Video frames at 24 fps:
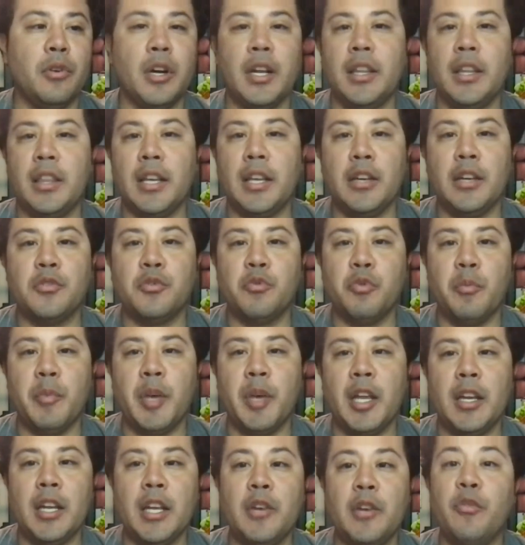anything else we
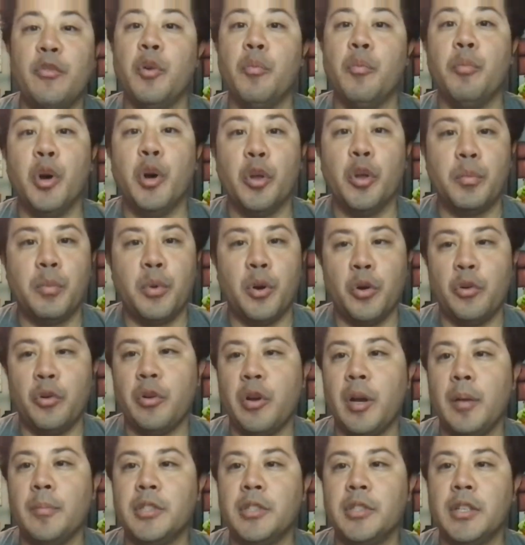may need for both
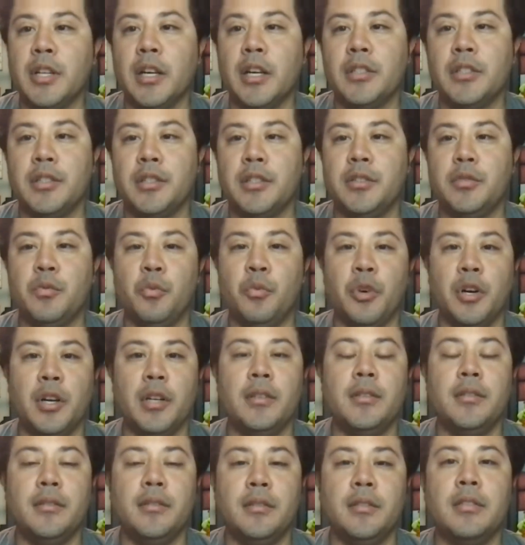programs, not just
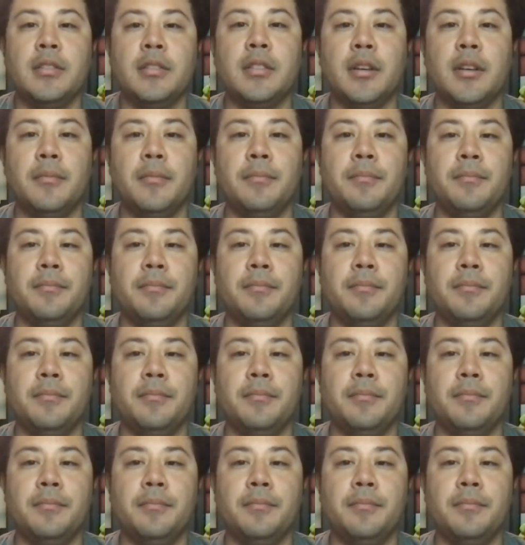one. So.